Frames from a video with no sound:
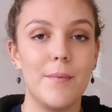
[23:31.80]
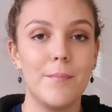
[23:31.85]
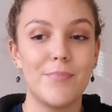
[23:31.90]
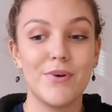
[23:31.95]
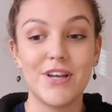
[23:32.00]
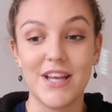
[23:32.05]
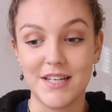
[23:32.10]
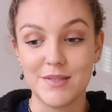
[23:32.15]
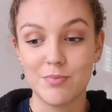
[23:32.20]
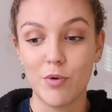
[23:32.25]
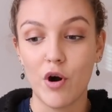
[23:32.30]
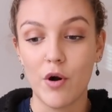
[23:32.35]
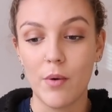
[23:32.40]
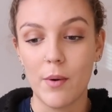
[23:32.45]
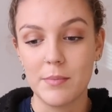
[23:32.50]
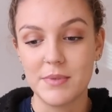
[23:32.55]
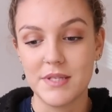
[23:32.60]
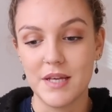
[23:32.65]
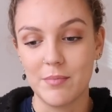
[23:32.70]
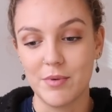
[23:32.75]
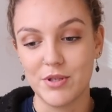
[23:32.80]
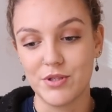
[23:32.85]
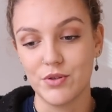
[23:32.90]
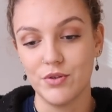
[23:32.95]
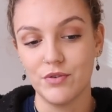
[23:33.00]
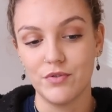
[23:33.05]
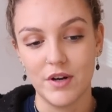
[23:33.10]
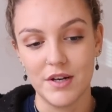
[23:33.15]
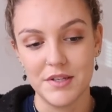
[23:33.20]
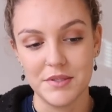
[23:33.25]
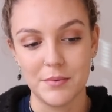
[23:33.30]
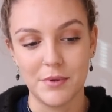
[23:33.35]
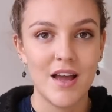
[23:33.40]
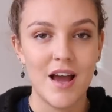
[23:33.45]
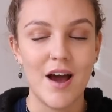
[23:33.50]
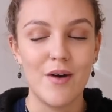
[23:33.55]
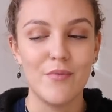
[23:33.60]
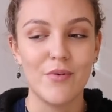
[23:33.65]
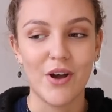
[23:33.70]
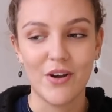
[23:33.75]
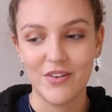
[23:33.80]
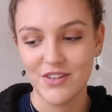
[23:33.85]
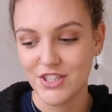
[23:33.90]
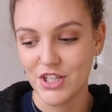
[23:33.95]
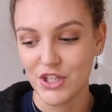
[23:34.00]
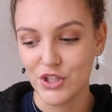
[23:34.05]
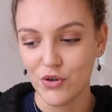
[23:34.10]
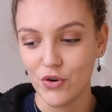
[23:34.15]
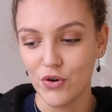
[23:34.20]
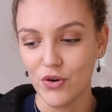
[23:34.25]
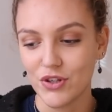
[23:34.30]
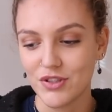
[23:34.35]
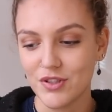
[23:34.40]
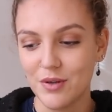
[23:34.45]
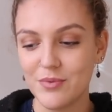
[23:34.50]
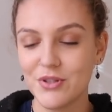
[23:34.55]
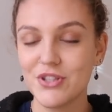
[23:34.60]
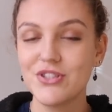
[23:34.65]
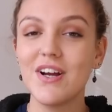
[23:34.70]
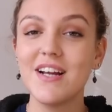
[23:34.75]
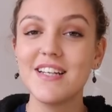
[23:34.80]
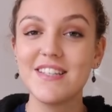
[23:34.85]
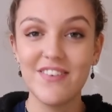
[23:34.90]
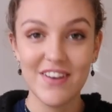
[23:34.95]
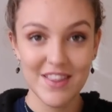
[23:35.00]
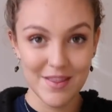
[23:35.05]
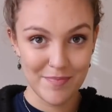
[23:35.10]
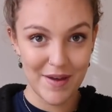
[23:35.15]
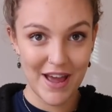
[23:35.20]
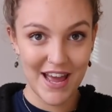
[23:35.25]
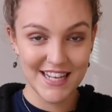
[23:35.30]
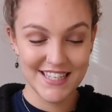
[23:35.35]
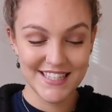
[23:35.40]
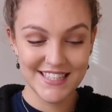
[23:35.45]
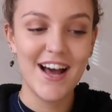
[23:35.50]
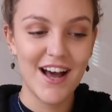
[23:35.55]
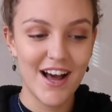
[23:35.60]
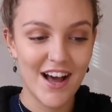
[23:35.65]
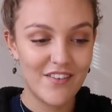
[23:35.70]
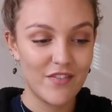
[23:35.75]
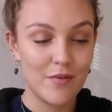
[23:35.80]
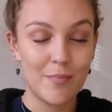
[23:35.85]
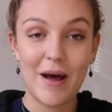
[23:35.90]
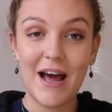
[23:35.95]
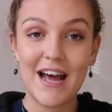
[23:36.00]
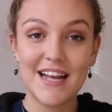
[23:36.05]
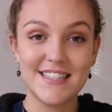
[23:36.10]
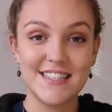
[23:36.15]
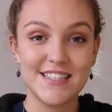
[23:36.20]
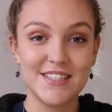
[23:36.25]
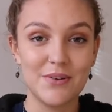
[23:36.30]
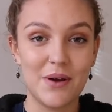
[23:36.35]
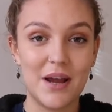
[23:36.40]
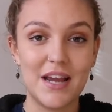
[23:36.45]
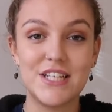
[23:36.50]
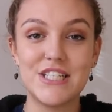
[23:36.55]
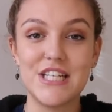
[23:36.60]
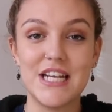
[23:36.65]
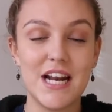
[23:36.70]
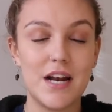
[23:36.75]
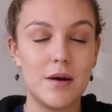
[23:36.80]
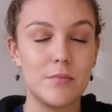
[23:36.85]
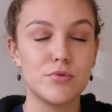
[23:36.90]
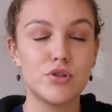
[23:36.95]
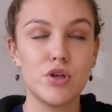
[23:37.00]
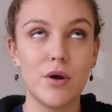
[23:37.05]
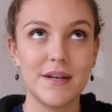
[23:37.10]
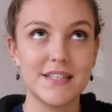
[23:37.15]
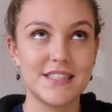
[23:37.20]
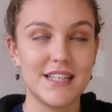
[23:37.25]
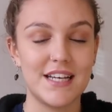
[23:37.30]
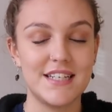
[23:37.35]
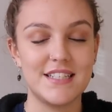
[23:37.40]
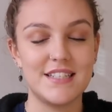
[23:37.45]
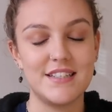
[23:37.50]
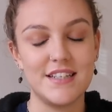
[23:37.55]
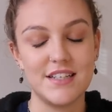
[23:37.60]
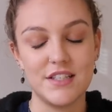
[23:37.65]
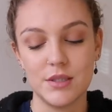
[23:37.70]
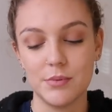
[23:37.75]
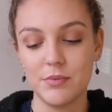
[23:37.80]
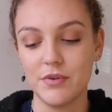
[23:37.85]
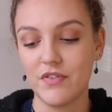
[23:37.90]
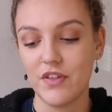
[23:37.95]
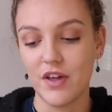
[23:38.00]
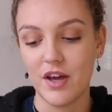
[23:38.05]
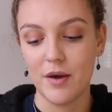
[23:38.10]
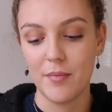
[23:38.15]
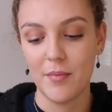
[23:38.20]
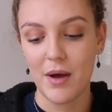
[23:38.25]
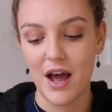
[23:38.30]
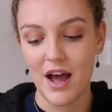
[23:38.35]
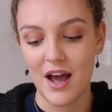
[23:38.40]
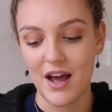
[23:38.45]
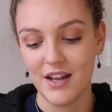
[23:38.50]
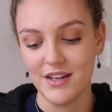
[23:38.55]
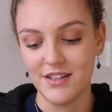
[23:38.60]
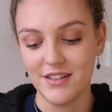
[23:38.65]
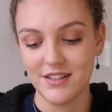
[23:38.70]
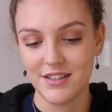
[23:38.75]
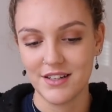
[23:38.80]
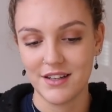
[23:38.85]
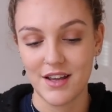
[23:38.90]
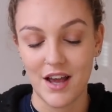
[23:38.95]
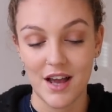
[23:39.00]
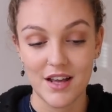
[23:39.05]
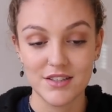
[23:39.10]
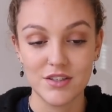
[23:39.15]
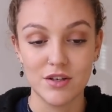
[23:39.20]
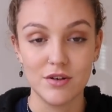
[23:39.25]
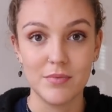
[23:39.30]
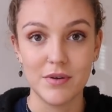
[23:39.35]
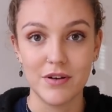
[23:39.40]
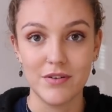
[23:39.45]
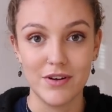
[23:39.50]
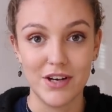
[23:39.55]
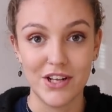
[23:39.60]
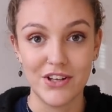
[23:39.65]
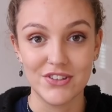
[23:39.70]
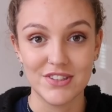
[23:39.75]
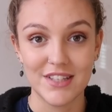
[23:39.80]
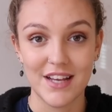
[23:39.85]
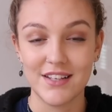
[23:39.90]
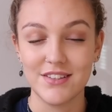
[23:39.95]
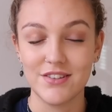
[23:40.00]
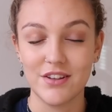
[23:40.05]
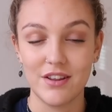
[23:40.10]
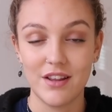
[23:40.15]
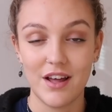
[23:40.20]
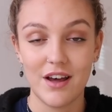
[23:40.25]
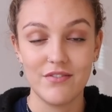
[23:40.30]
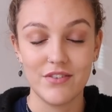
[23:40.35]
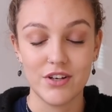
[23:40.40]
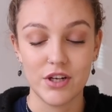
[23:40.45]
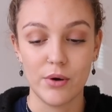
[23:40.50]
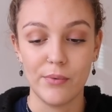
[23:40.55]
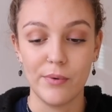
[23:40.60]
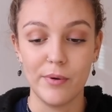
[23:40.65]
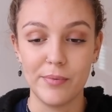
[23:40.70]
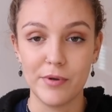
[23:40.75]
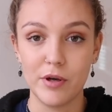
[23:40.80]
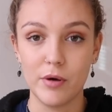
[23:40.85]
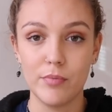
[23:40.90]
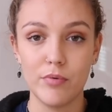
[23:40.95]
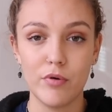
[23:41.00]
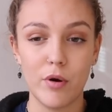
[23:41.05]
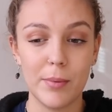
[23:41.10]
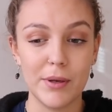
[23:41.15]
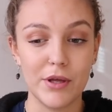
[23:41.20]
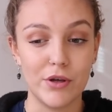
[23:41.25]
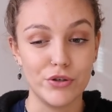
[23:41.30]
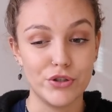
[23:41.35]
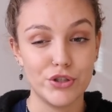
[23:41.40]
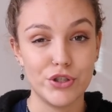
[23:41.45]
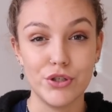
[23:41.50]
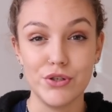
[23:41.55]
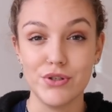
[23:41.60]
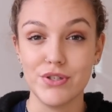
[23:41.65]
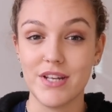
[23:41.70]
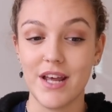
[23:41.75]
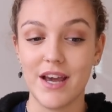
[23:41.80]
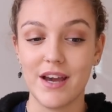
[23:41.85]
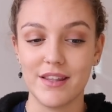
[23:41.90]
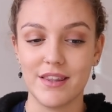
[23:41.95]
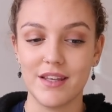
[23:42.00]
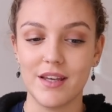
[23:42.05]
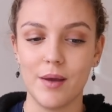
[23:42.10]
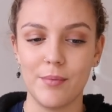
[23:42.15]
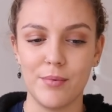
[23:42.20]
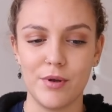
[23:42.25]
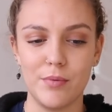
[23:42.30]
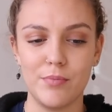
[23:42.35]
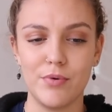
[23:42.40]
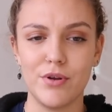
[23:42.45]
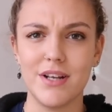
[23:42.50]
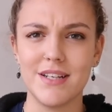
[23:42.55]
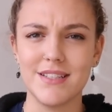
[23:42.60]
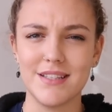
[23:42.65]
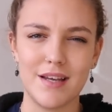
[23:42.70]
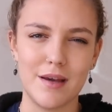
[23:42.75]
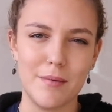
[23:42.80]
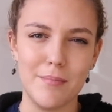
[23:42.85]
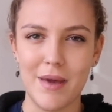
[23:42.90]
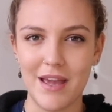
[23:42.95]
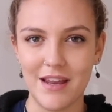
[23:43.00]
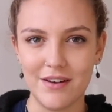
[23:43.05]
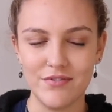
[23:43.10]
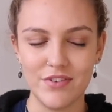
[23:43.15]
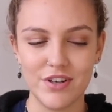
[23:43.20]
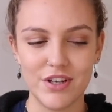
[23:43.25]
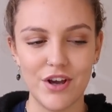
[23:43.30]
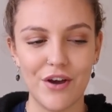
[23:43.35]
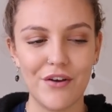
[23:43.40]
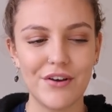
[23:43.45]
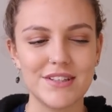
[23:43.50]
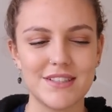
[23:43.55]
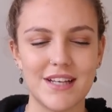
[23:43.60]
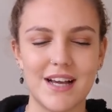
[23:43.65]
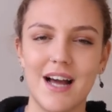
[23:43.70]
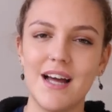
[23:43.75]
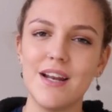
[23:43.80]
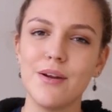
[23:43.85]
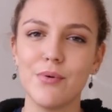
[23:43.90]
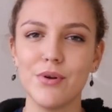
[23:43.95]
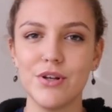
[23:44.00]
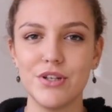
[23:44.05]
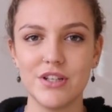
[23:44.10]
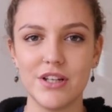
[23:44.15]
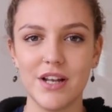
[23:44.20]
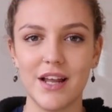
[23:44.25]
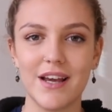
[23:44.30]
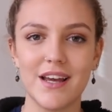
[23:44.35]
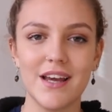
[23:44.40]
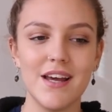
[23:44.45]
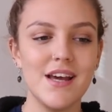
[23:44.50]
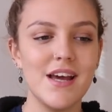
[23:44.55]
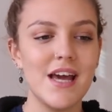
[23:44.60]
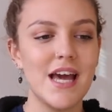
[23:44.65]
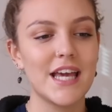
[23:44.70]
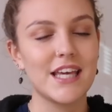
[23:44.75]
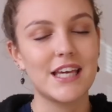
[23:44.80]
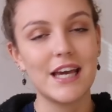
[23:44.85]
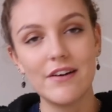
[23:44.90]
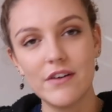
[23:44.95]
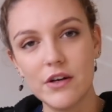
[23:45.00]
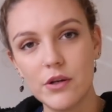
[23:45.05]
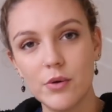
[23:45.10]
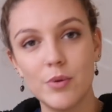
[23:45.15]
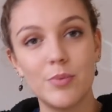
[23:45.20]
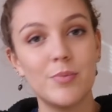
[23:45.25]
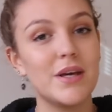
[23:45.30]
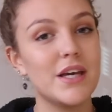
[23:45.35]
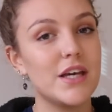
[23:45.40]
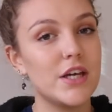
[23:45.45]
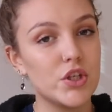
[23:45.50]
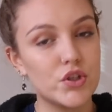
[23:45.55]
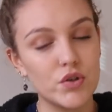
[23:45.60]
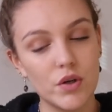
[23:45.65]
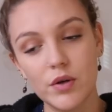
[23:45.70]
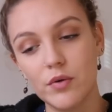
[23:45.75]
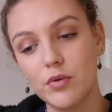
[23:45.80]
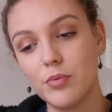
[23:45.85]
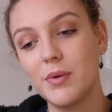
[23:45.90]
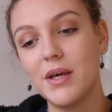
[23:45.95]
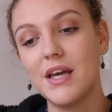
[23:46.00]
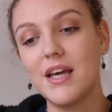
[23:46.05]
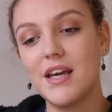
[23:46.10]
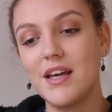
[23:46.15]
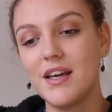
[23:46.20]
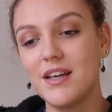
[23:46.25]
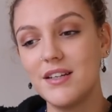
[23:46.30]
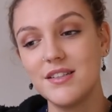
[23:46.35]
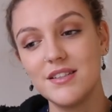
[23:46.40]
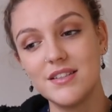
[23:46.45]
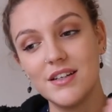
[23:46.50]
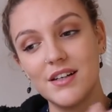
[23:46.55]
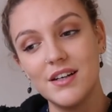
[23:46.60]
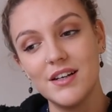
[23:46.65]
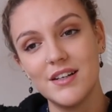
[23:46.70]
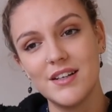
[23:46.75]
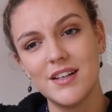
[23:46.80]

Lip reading: But yeah, tomorrow I'm seeing my school friends and we're going to York. So I'm just trying to make the best of a bad situation, and I'm so excited to see some of them. And yeah, it's gonna be a really good day. So that video will be up probably on Tuesday. I think I'm gonna put it as like a main video, because I kind of want to do like get ready with me, drink with me.